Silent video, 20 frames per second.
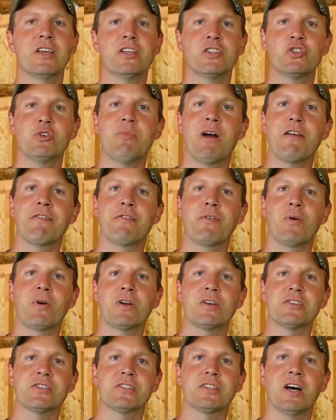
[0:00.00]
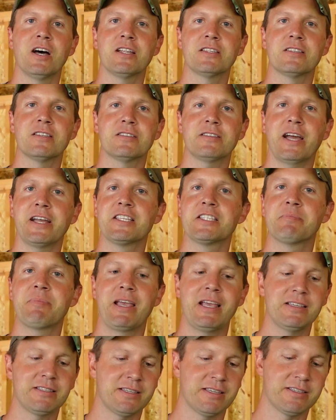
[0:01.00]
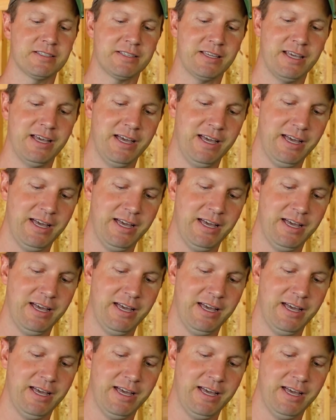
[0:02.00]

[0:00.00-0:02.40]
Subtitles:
2x4 studs, tight spaces,